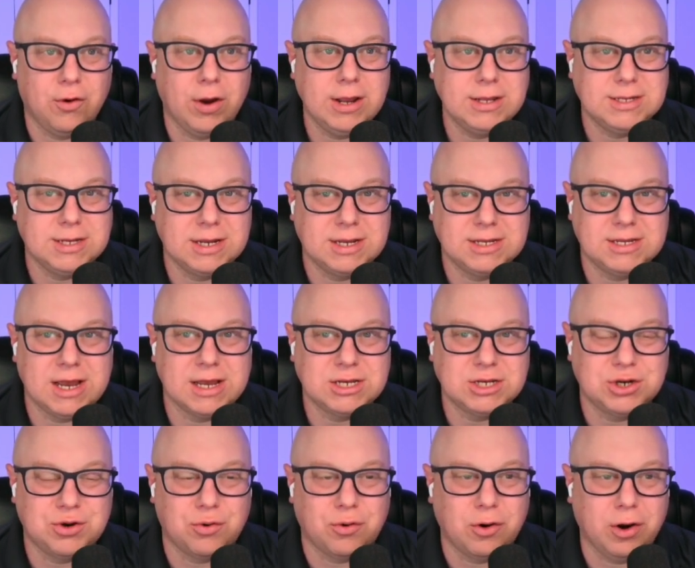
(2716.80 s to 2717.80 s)
success
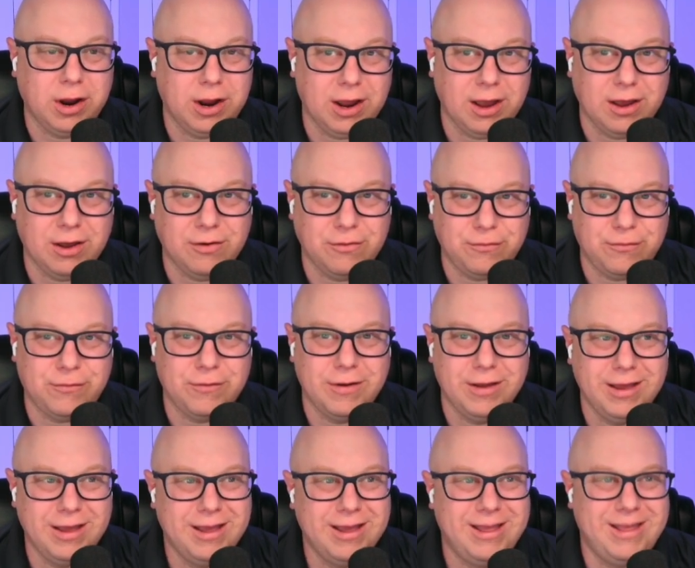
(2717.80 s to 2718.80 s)
story of
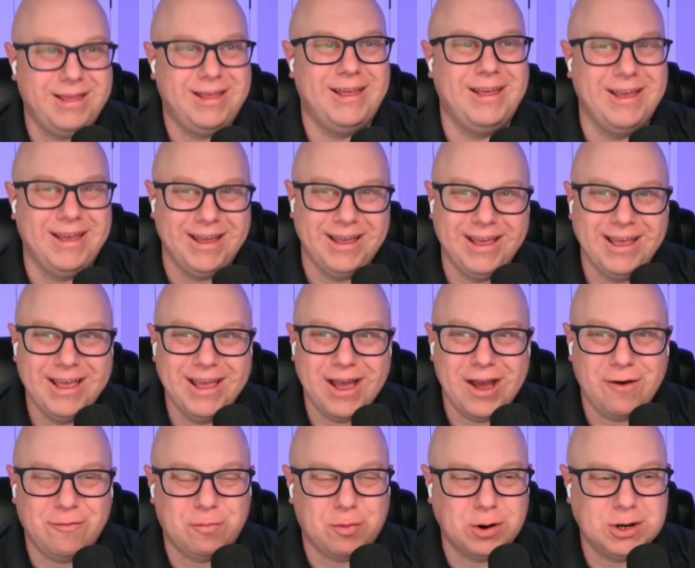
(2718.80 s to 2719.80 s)

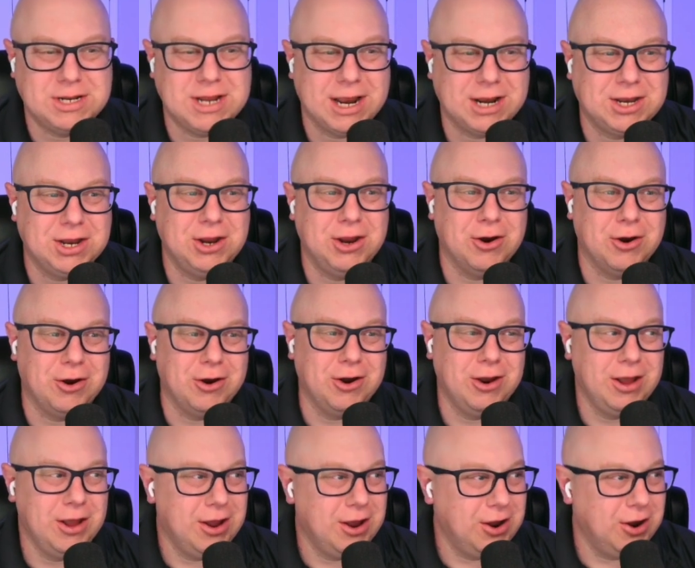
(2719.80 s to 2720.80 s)
of protecting your
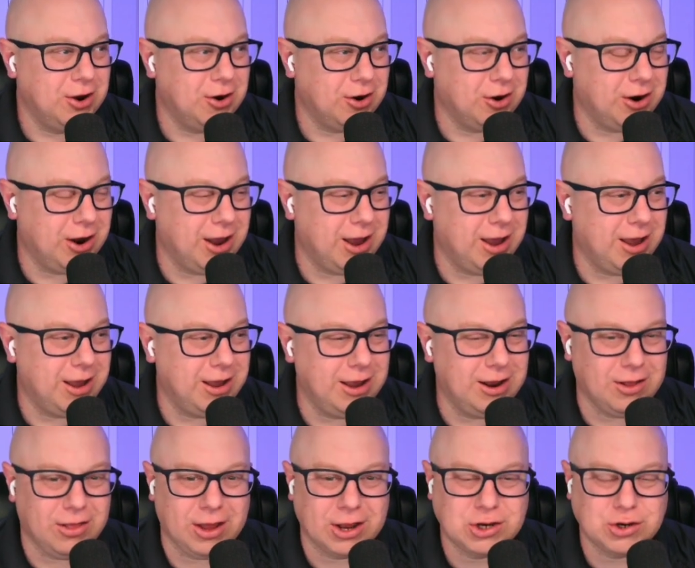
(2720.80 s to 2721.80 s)

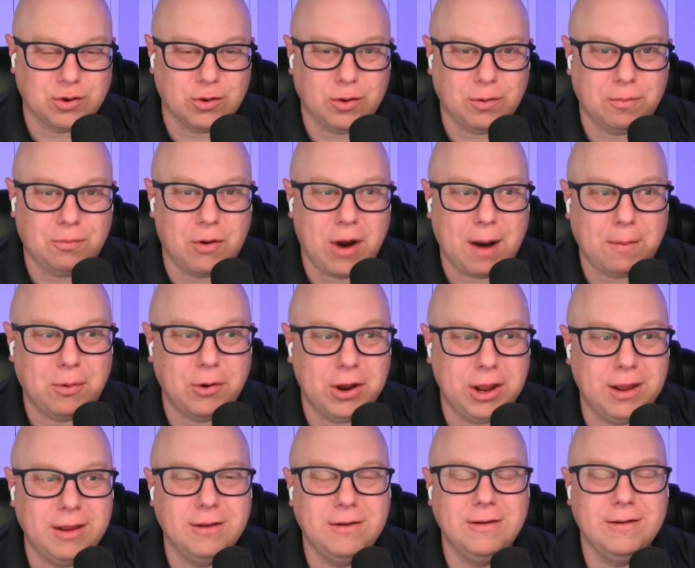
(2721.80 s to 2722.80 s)
intellectual
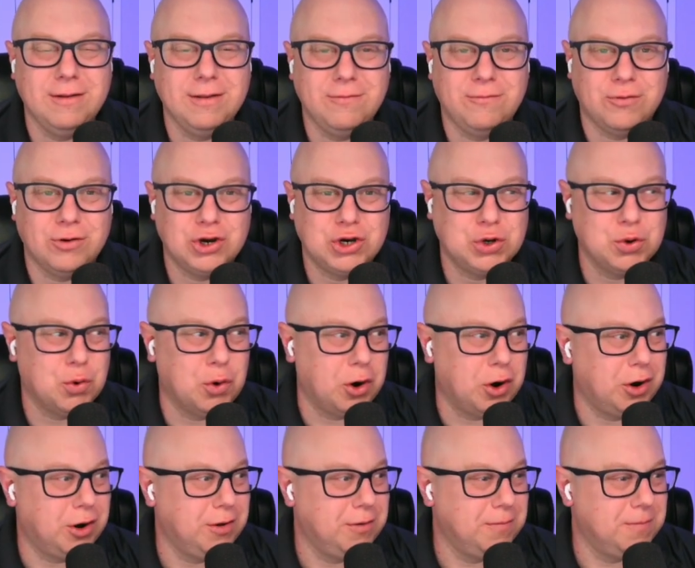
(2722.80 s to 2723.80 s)
property for
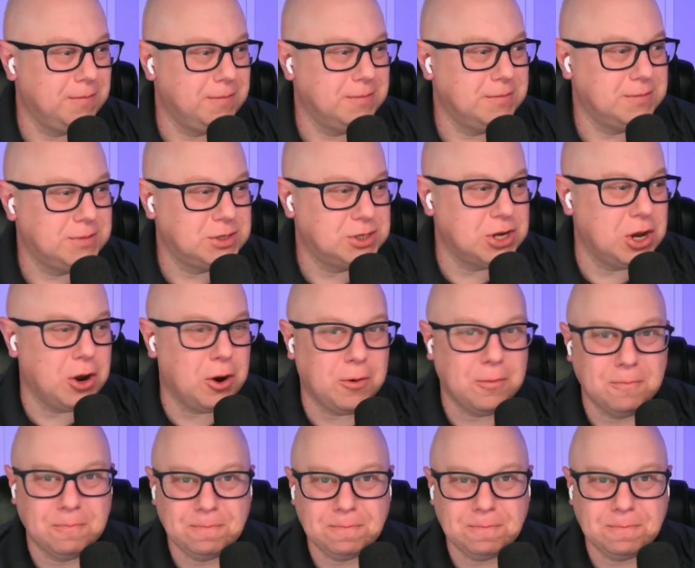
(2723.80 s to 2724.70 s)
sure. So,